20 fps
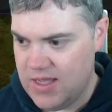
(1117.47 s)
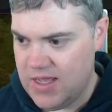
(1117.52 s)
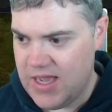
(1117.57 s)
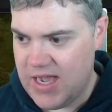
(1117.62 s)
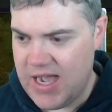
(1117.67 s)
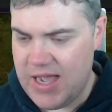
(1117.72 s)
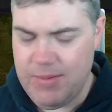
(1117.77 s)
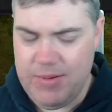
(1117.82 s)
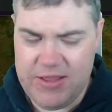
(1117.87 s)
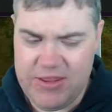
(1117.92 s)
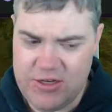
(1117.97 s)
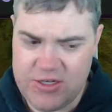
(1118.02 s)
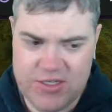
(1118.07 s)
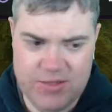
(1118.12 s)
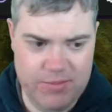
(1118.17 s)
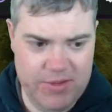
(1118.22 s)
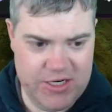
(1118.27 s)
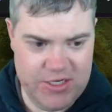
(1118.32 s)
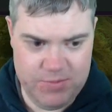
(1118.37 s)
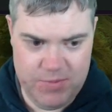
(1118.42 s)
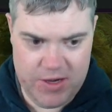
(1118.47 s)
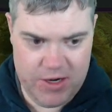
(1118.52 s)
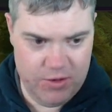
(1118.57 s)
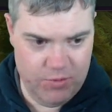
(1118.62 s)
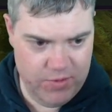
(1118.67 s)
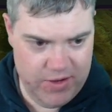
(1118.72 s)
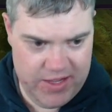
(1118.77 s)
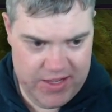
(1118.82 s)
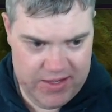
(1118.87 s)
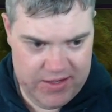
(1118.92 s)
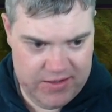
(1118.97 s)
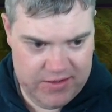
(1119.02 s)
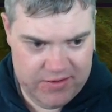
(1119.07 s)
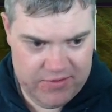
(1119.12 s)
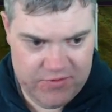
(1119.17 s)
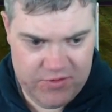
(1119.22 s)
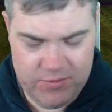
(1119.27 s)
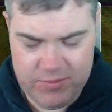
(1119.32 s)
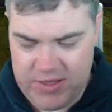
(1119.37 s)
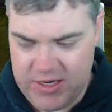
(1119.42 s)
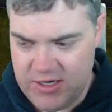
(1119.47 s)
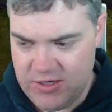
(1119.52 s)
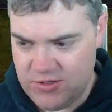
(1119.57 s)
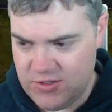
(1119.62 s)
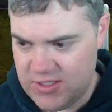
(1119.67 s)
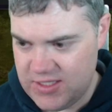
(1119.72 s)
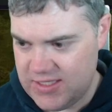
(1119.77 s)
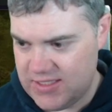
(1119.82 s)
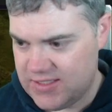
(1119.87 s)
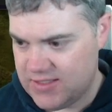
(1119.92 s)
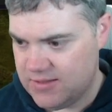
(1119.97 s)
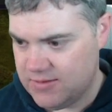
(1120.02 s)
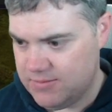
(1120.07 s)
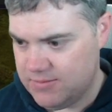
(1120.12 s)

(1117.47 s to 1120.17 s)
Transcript: I bet there's a much better way for me to do this.